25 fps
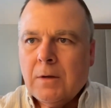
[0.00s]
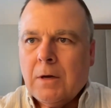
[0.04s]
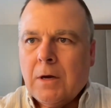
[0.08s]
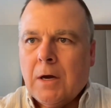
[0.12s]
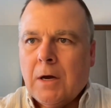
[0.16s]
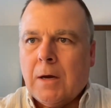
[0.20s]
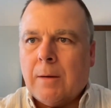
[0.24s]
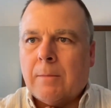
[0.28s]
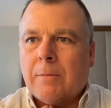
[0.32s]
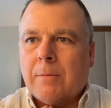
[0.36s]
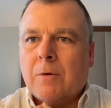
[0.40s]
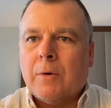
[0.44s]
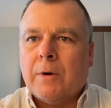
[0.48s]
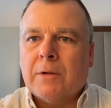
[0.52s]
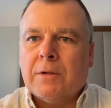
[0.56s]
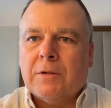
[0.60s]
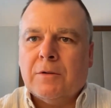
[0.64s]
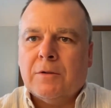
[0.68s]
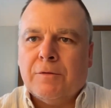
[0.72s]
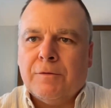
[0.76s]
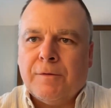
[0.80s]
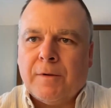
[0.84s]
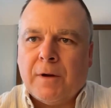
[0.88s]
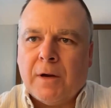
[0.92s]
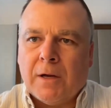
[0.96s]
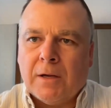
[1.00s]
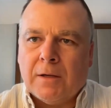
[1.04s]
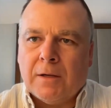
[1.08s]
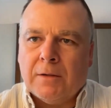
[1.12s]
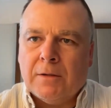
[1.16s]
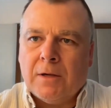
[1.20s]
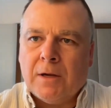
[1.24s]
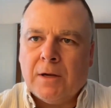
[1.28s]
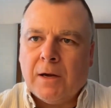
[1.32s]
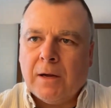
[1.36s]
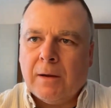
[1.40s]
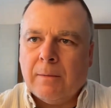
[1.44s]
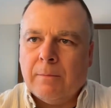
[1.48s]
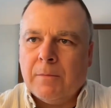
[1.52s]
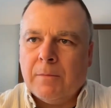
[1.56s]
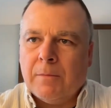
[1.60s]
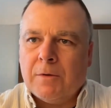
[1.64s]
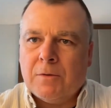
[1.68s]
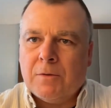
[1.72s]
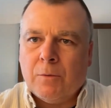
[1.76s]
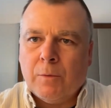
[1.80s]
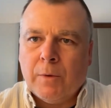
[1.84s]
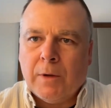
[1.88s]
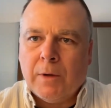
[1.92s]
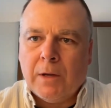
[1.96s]
I'm going to find time
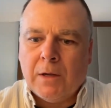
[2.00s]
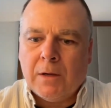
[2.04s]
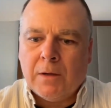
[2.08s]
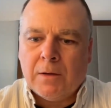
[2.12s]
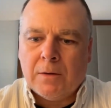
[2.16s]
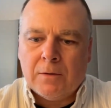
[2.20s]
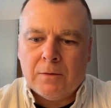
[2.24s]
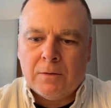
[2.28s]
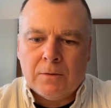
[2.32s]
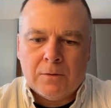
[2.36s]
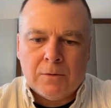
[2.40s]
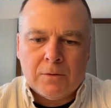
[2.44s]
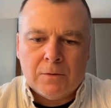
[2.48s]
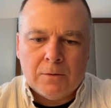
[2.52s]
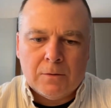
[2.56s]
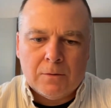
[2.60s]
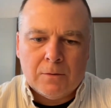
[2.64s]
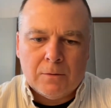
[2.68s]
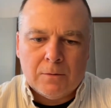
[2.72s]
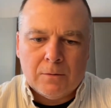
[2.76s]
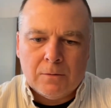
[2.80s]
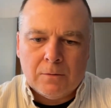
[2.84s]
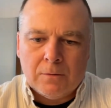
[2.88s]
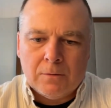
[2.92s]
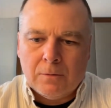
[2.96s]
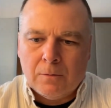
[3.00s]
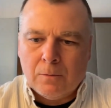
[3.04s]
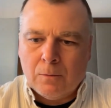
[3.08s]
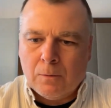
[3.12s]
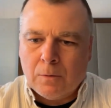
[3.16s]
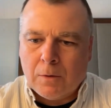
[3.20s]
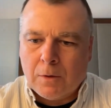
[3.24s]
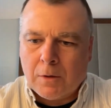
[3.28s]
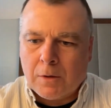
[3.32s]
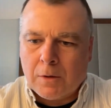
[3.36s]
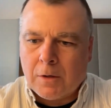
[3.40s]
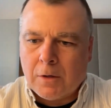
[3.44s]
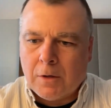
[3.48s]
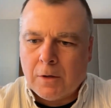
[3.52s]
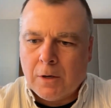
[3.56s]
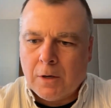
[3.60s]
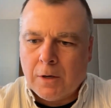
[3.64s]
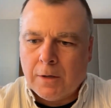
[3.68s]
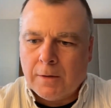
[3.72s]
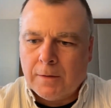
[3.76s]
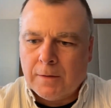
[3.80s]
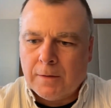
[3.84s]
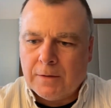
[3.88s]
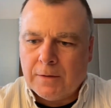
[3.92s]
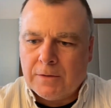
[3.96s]
this week to work
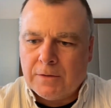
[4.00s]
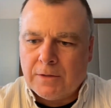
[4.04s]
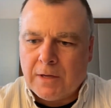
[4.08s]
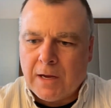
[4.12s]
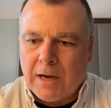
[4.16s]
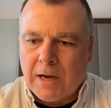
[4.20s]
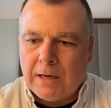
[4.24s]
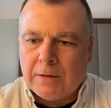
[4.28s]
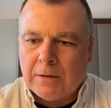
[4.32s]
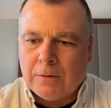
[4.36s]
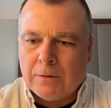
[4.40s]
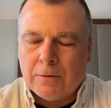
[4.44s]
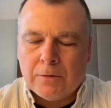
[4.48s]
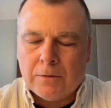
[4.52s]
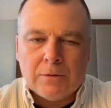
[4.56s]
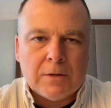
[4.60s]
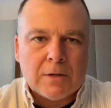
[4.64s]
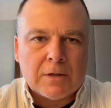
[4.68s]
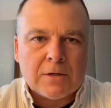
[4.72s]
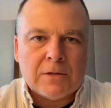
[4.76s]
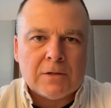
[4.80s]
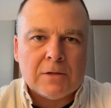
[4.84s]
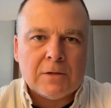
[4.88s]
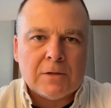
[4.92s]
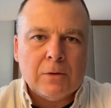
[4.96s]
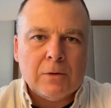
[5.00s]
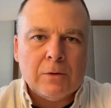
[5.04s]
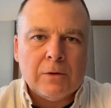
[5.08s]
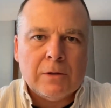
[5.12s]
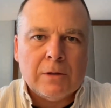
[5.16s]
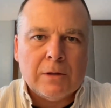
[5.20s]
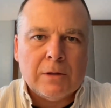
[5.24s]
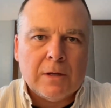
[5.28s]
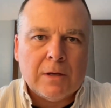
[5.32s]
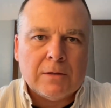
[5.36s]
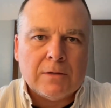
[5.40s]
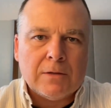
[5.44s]
on the standards, excluding the